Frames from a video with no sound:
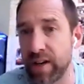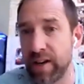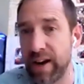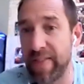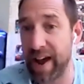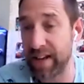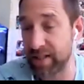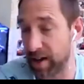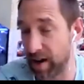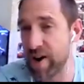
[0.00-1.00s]
And that's
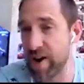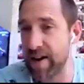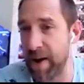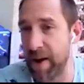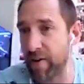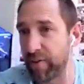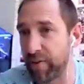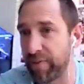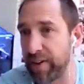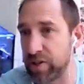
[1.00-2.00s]
a really powerful
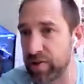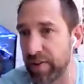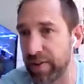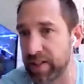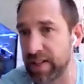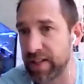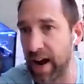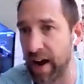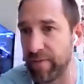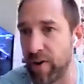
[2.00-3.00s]
feature, I think, to
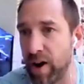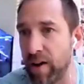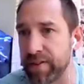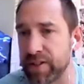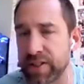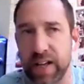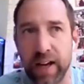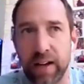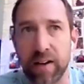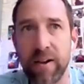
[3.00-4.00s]
have, rather than just
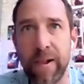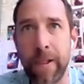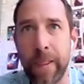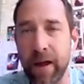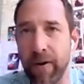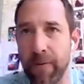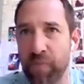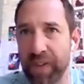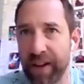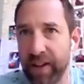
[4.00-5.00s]
saying,
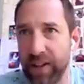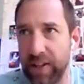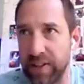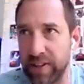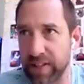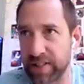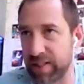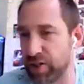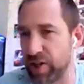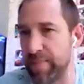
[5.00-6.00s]
this is a
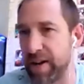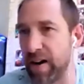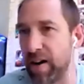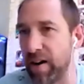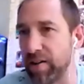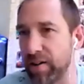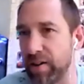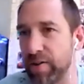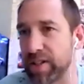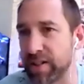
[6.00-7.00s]
GBR
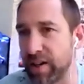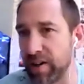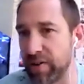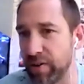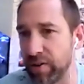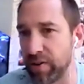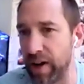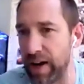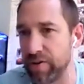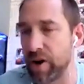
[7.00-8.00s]
lunar cycle and
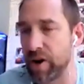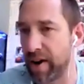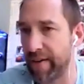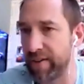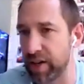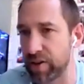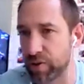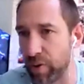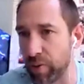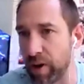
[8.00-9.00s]
you don't have any
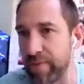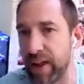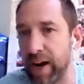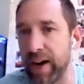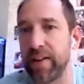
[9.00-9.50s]
control over that.